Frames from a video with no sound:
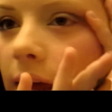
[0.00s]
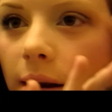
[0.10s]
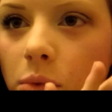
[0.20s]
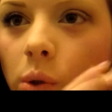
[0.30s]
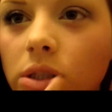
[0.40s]

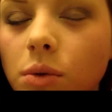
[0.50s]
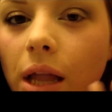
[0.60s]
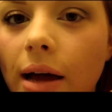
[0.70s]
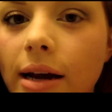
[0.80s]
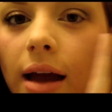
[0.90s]
and I'm going to
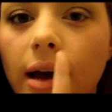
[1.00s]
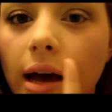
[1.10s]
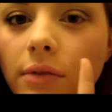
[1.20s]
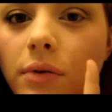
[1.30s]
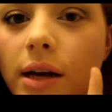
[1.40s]
line
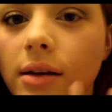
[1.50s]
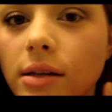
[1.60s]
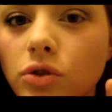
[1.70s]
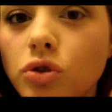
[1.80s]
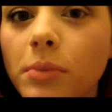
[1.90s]
halfway
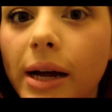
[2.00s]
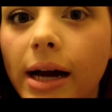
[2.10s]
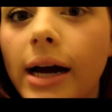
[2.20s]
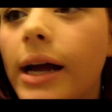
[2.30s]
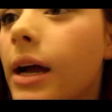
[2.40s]
into my
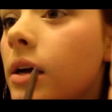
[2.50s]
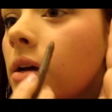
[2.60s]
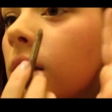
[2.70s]
eye.